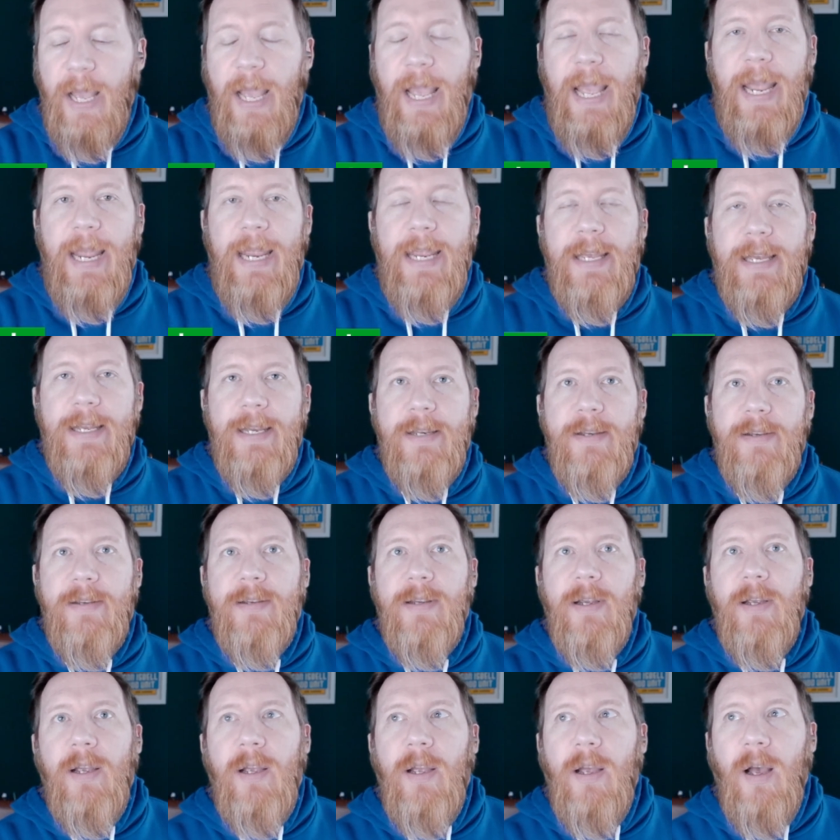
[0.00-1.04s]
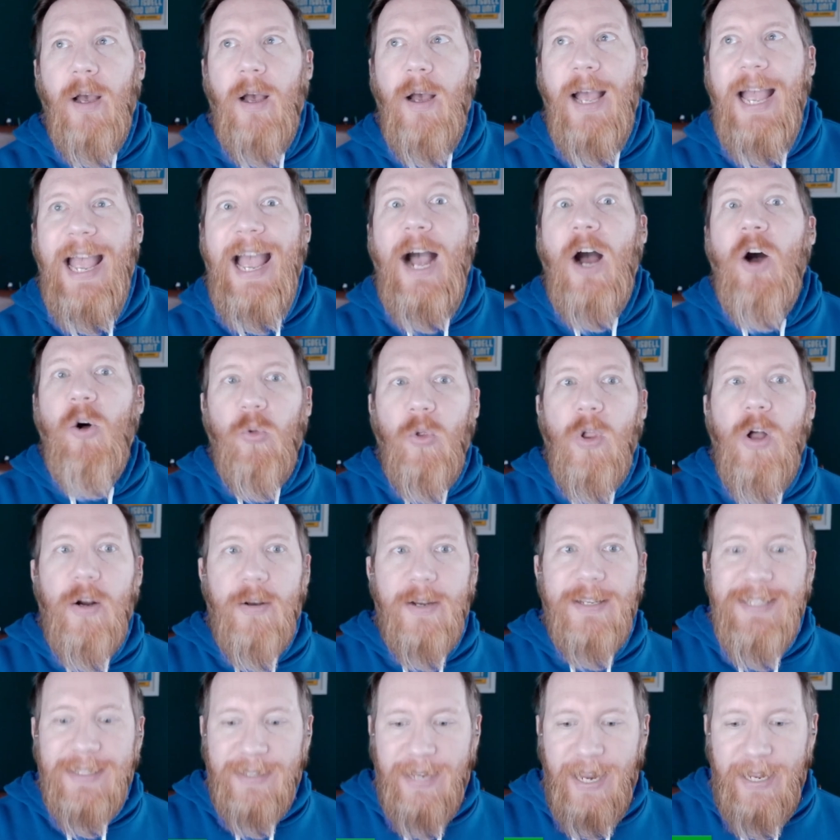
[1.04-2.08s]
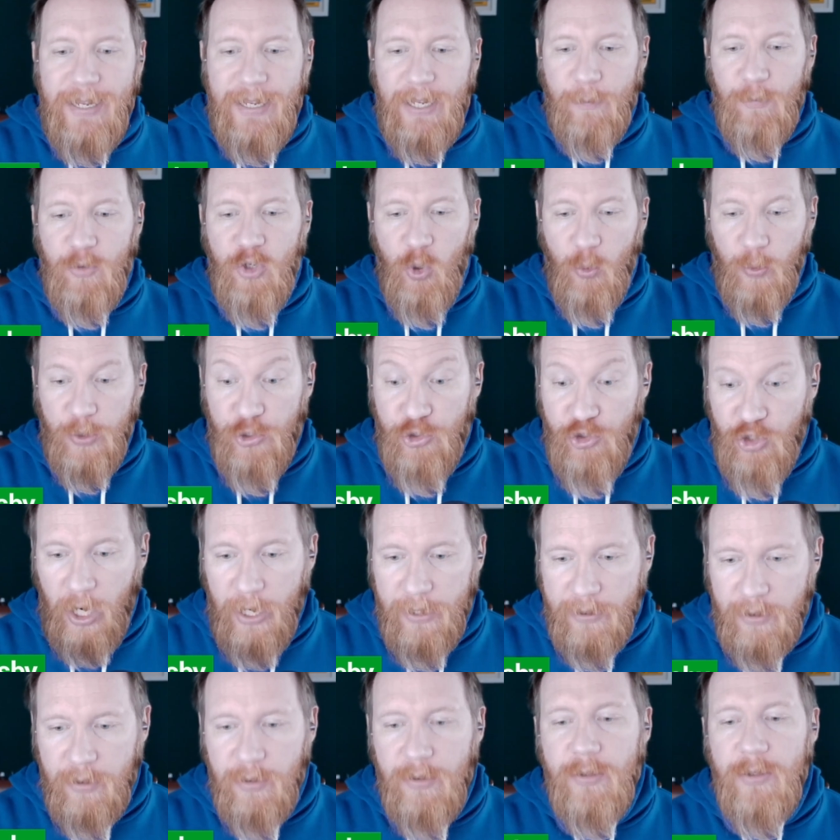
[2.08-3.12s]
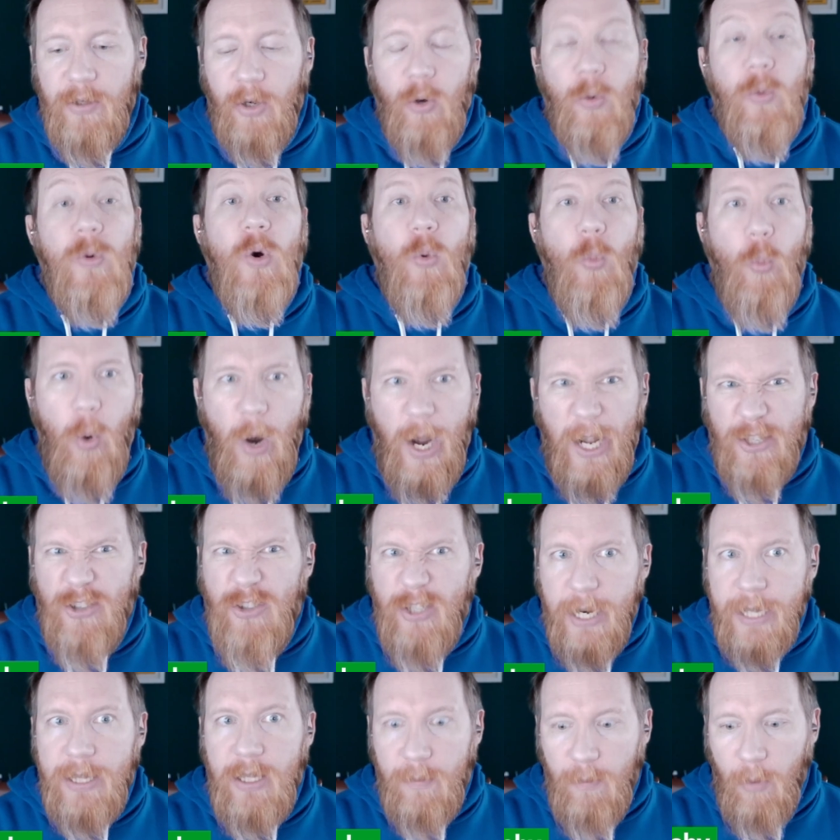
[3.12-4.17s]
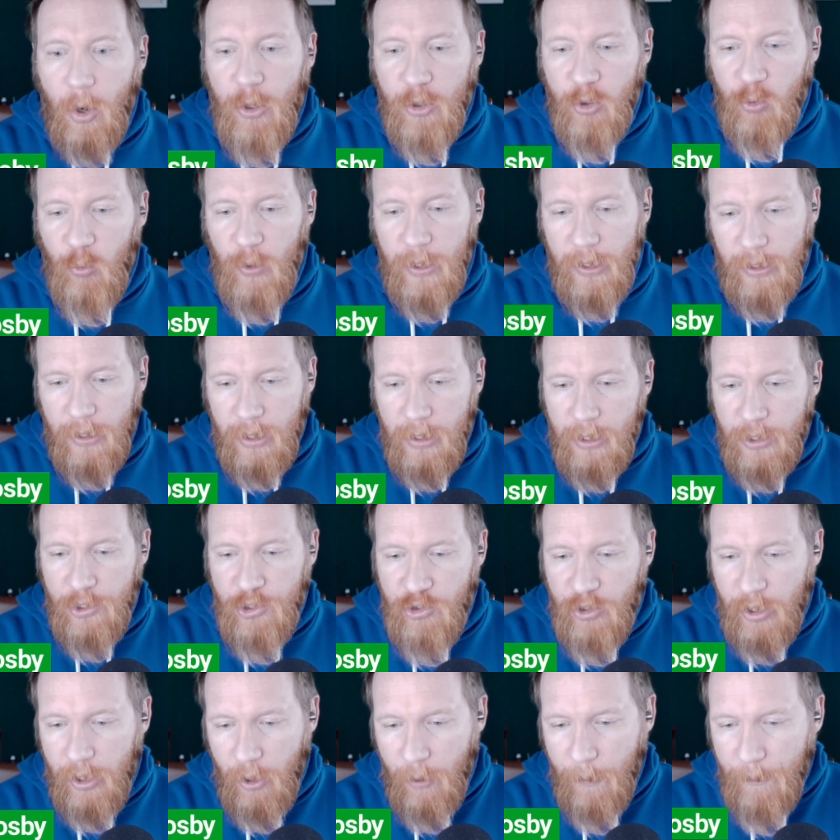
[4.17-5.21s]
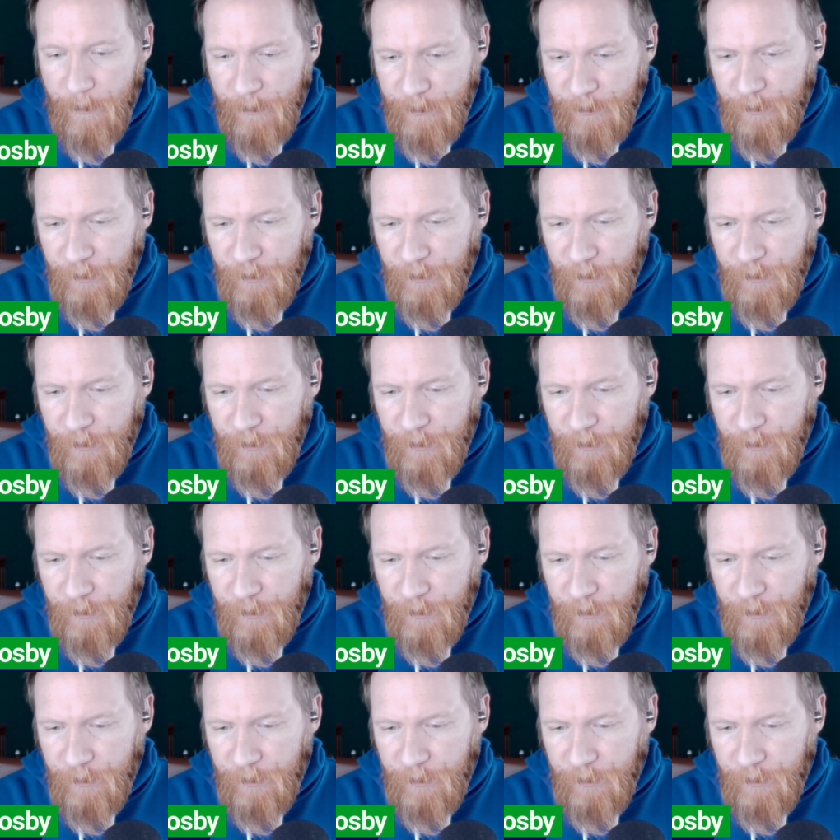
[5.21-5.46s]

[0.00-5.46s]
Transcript: And how long does it take him to adjust? So watch Nathan Martorella this year.